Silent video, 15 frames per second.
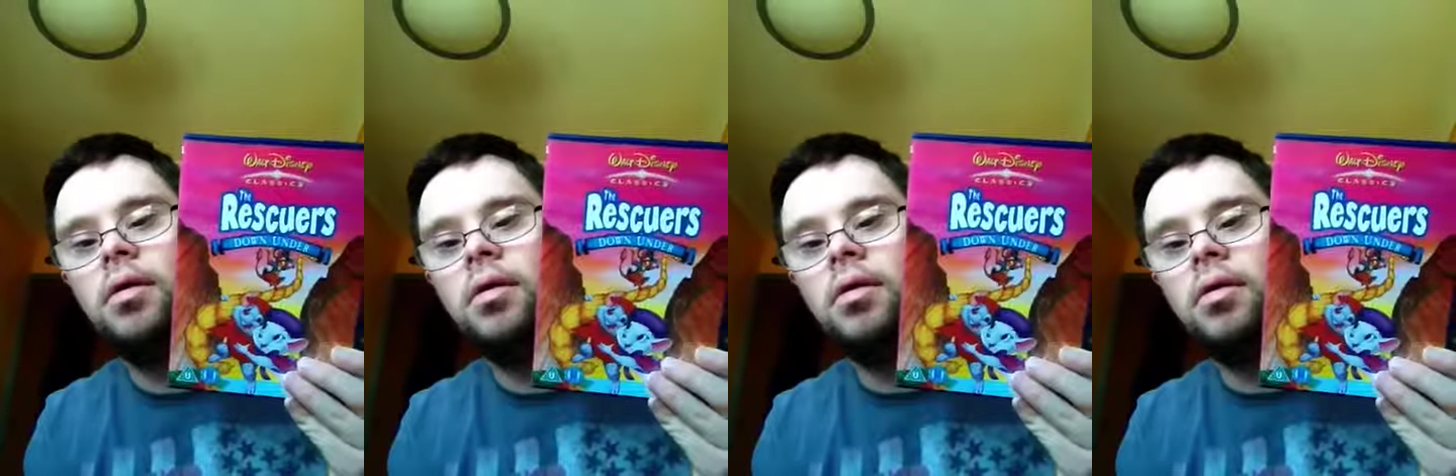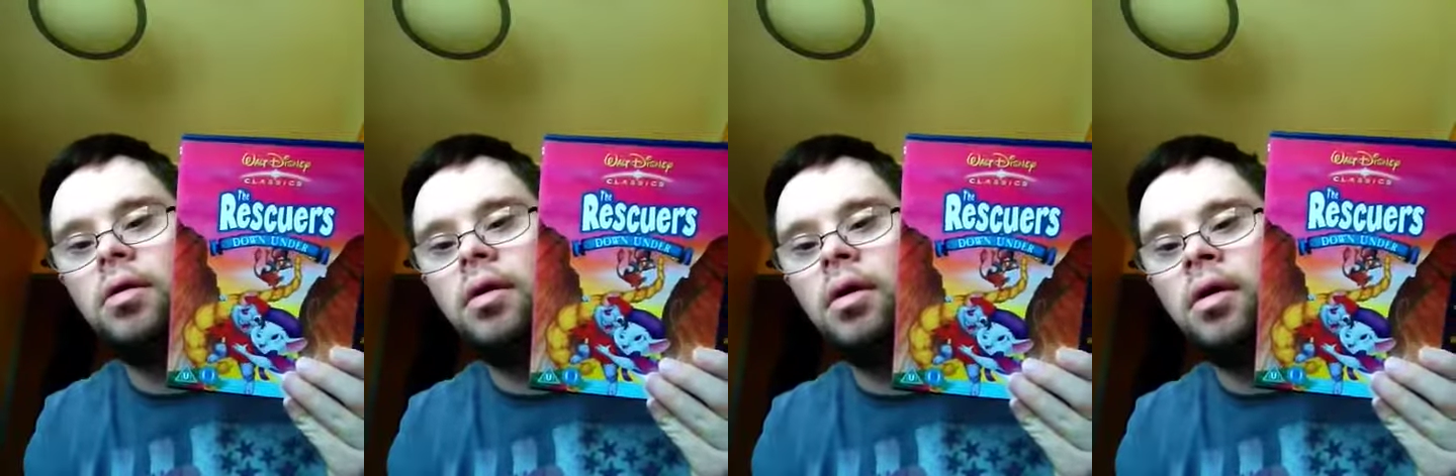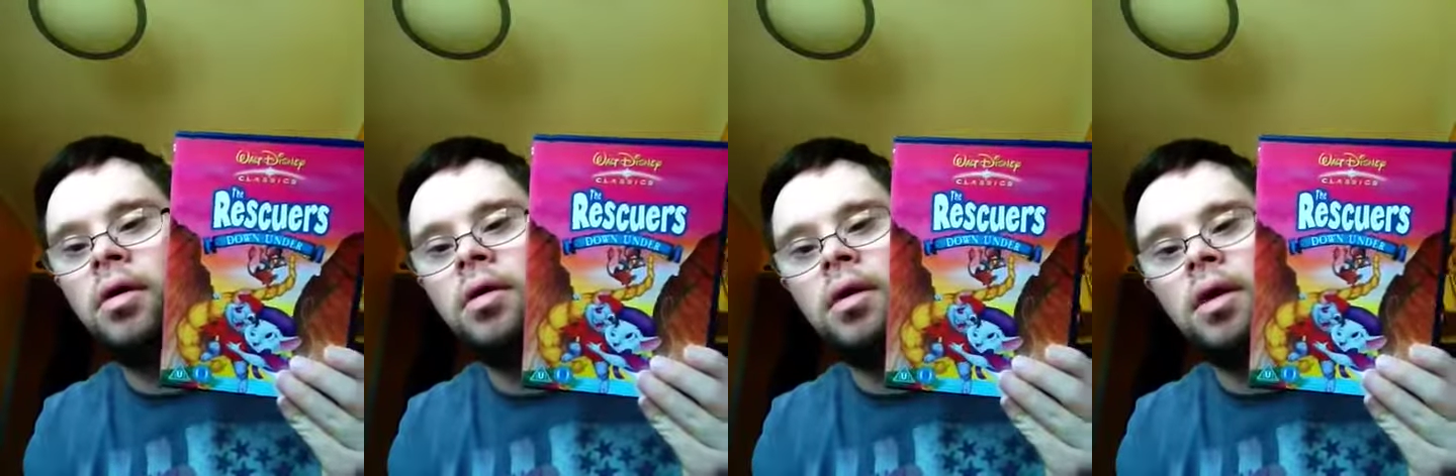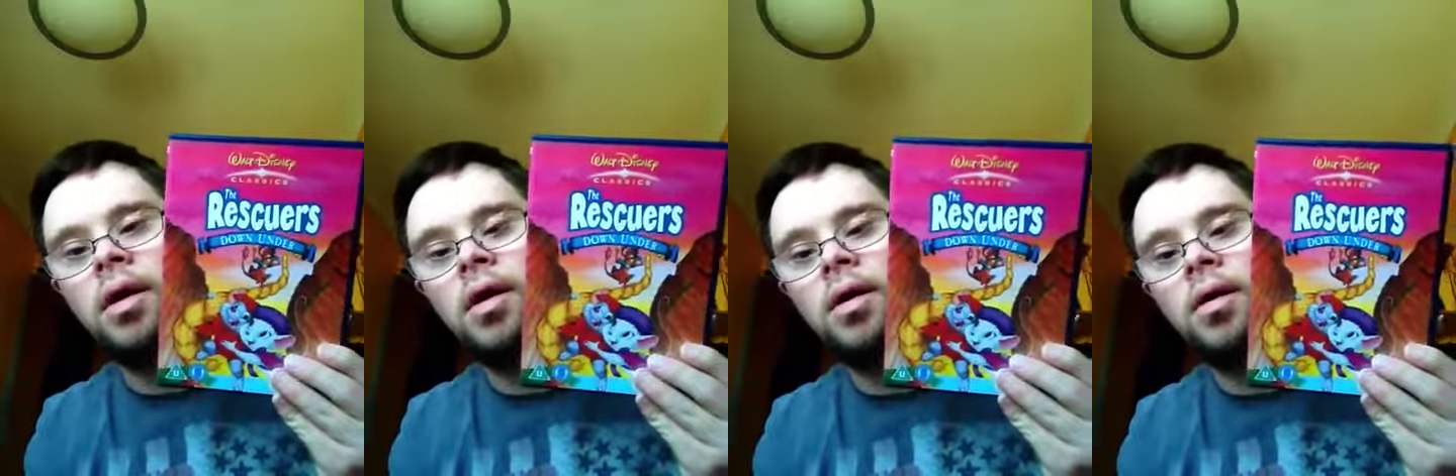
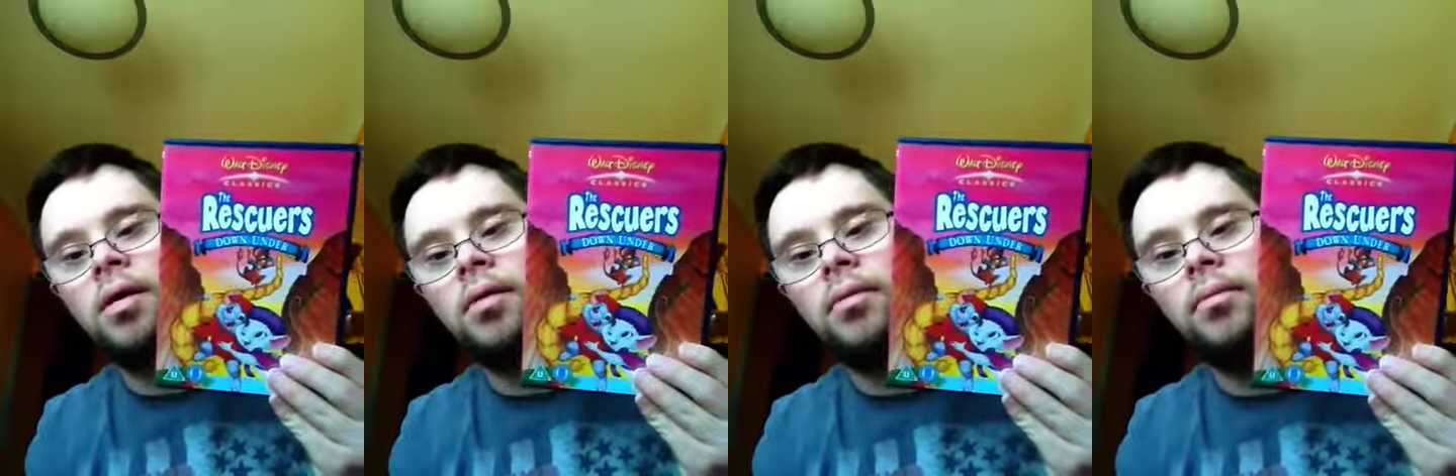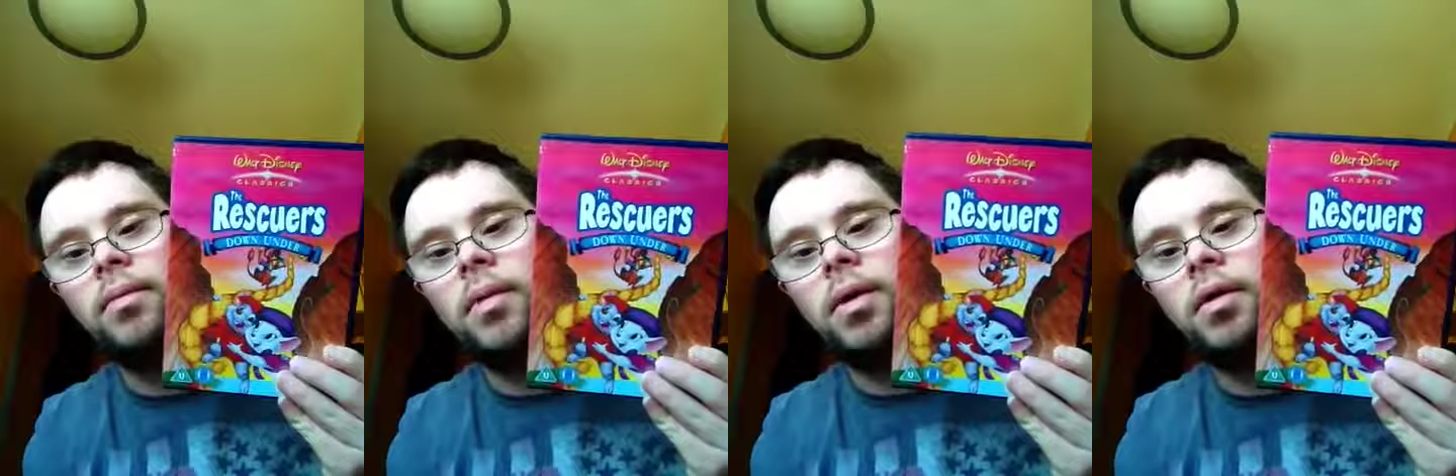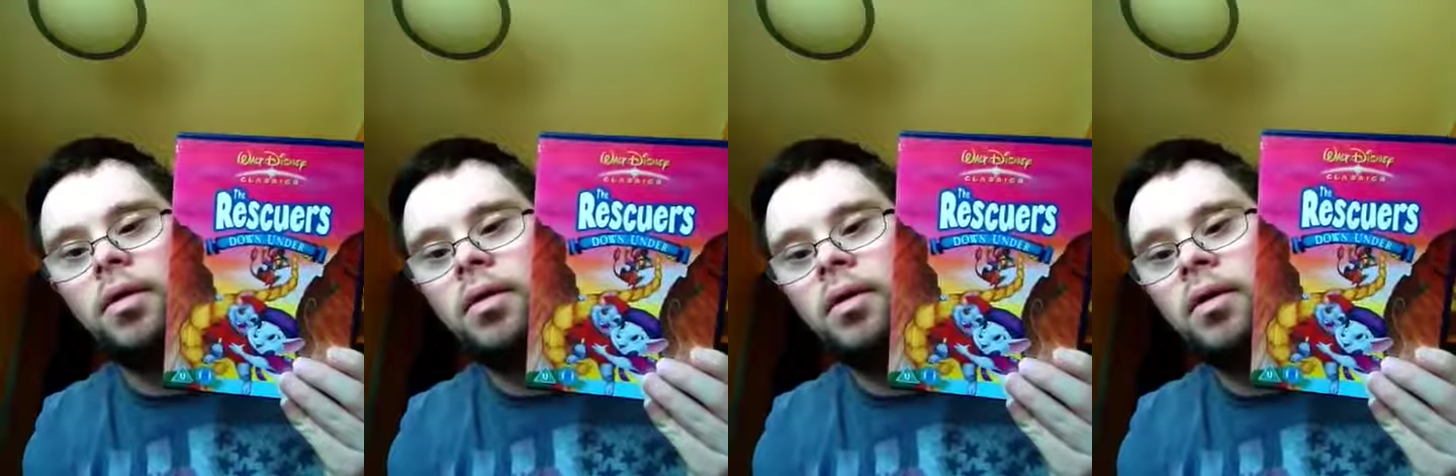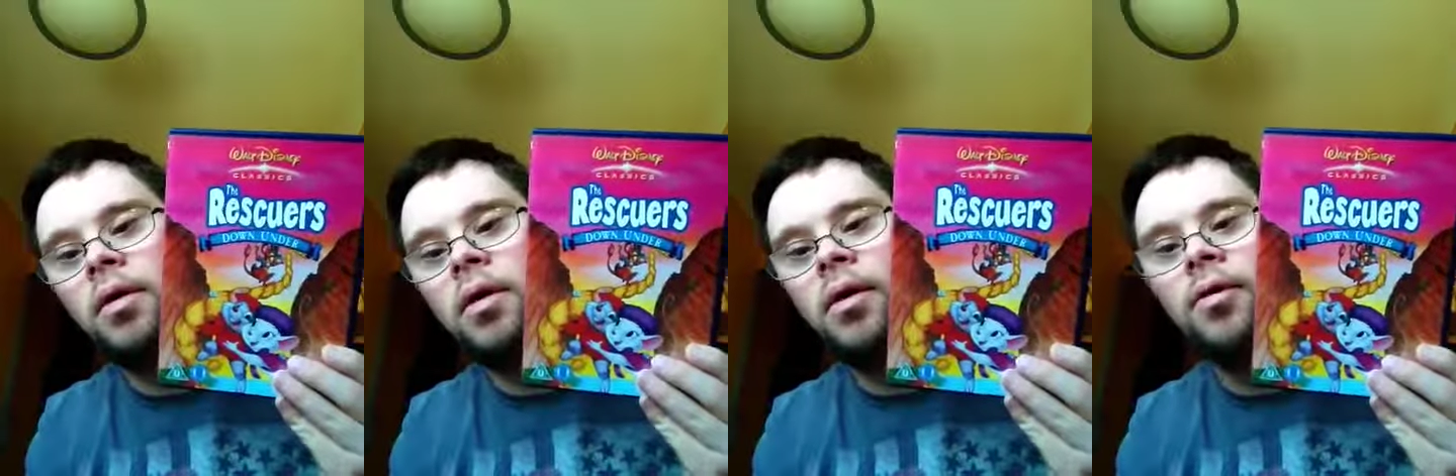Like, um,
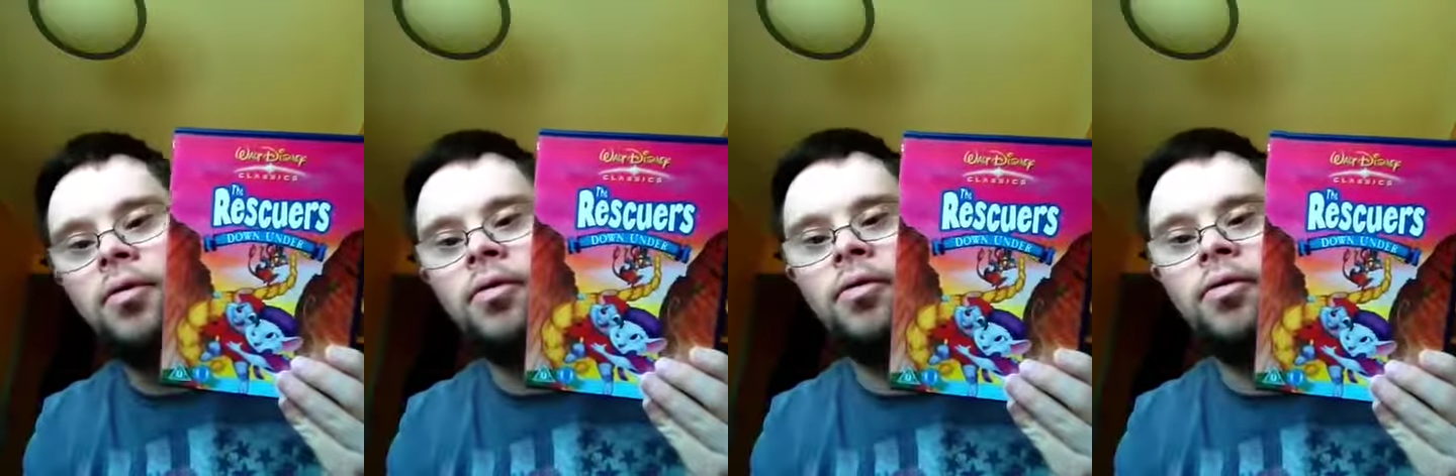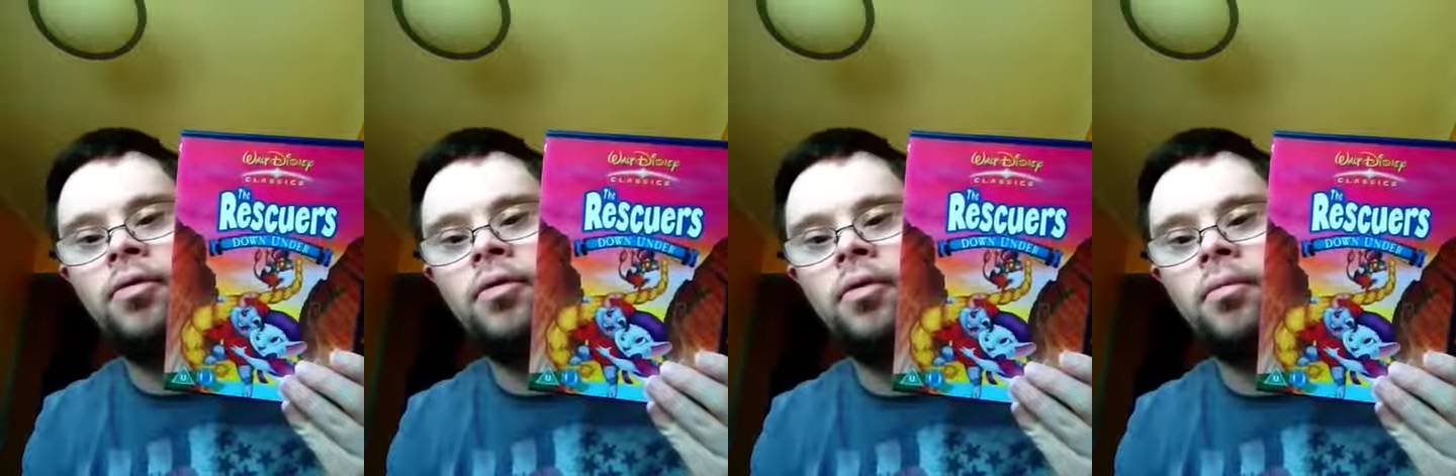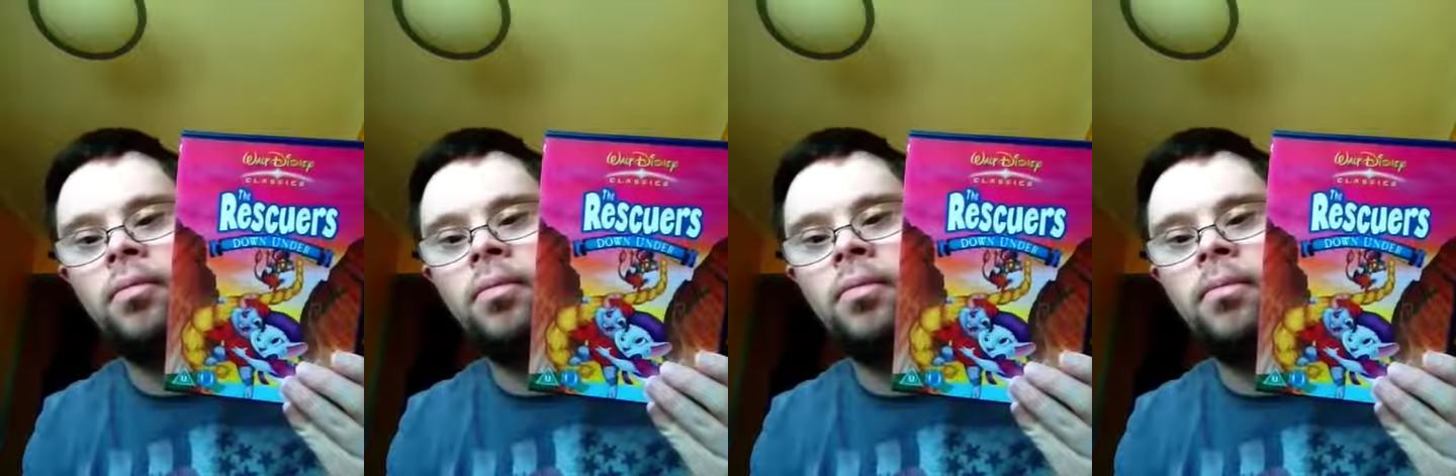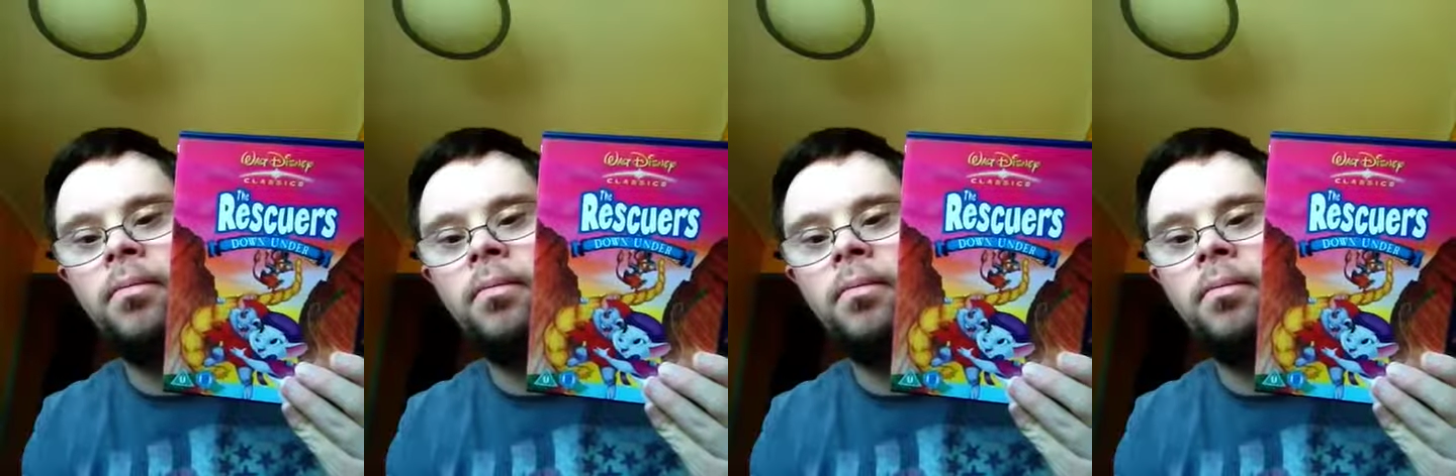some